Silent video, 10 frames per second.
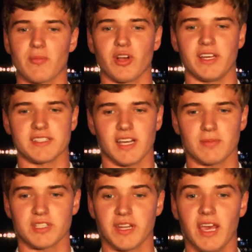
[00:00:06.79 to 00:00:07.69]
I'm Ryan
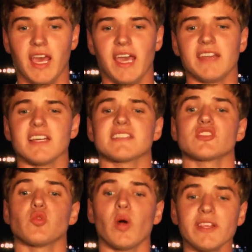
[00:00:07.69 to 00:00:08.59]
Thompson. In less
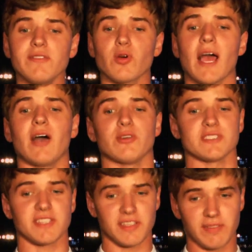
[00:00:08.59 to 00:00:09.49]
than 24
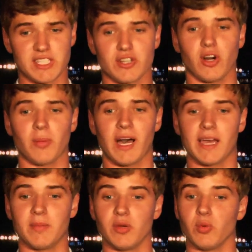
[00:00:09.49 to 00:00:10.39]
hours, the convention hall
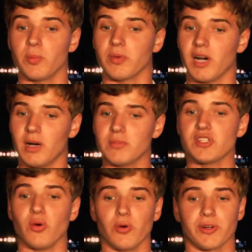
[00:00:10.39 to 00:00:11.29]
behind me will
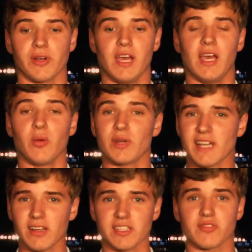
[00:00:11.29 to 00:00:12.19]
come to order
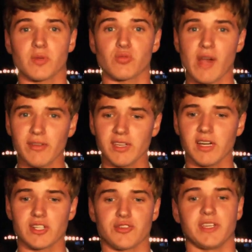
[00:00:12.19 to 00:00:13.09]
when delegates from around the
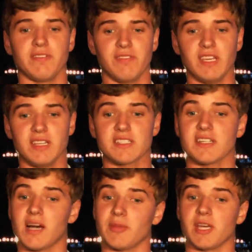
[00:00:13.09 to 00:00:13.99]
country convene
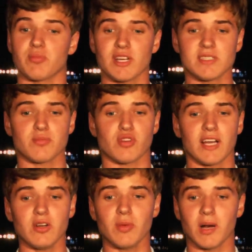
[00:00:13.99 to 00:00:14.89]
to nominate President
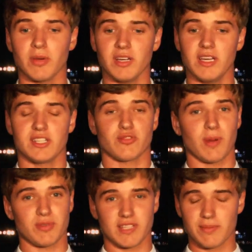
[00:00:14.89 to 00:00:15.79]
Barack Obama
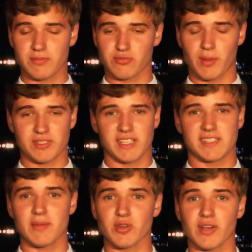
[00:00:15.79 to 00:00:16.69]
to
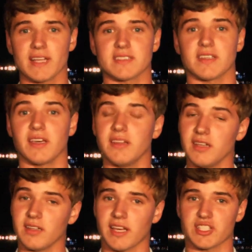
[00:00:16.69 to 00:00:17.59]
represent Democrats
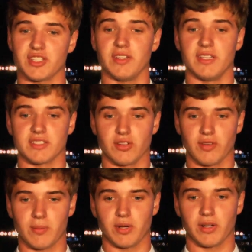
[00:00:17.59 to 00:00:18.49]
in the election this
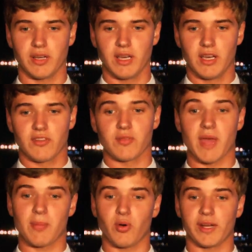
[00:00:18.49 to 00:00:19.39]
November.
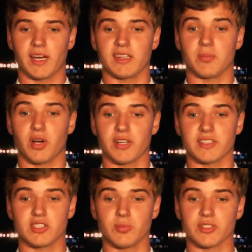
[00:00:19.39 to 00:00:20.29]
From that point on, the
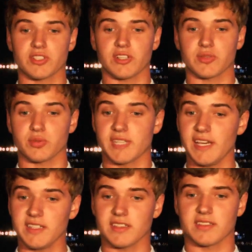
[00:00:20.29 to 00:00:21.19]
party's superstars will
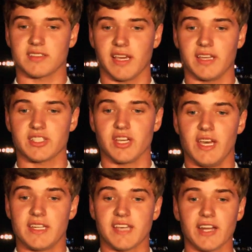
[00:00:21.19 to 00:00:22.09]
take to the stage
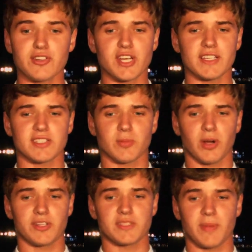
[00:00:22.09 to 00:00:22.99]
to energize their
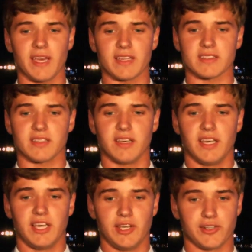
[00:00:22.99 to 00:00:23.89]
party's base.
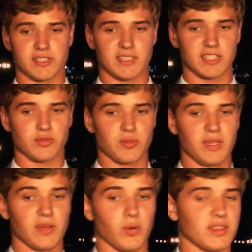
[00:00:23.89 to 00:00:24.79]
Here to discuss
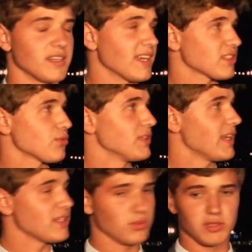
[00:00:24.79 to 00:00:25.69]
with me what the next 3
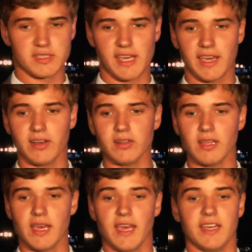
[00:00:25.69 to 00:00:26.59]
days will
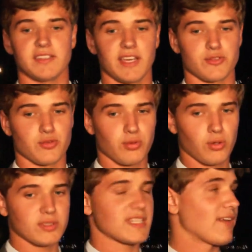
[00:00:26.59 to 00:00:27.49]
entail is Andew
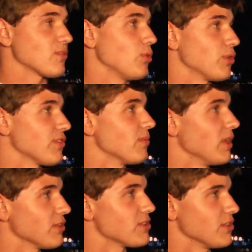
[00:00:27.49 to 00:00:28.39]
Kroll, staff reporter
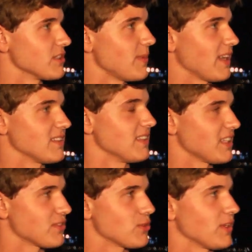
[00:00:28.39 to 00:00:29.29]
from Mother Jones Magazine.
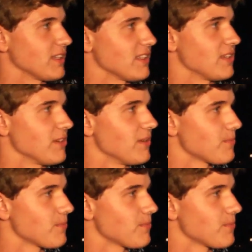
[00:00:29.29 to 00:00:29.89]
Thanks for joining us, Andrew.